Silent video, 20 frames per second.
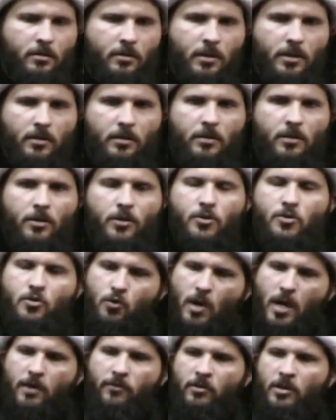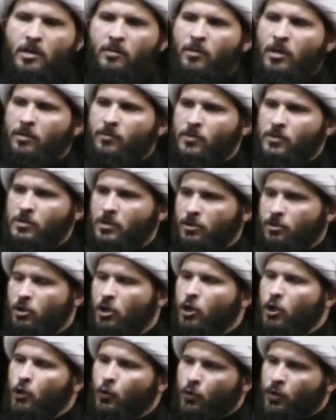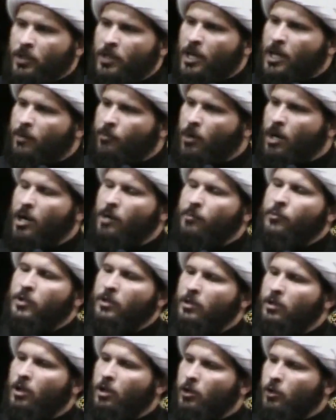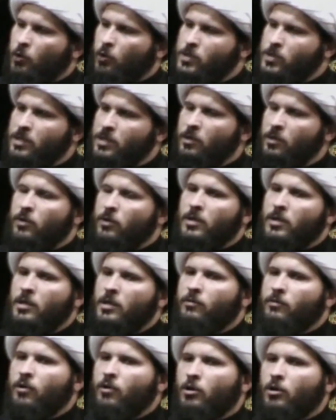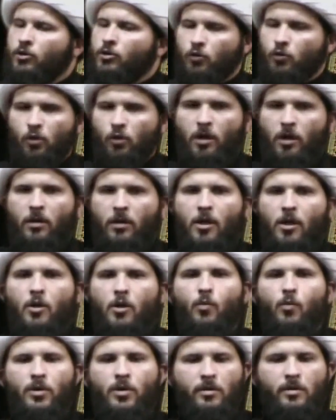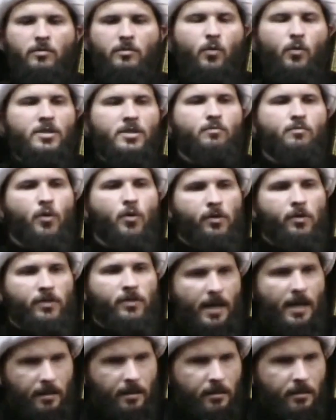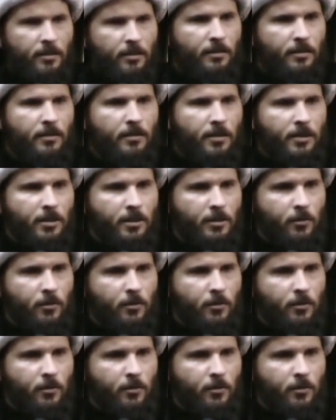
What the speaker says: Right? So you have an imam as such. You think Abu Abdullah al-Hussein on the day of Ashura was mudtar?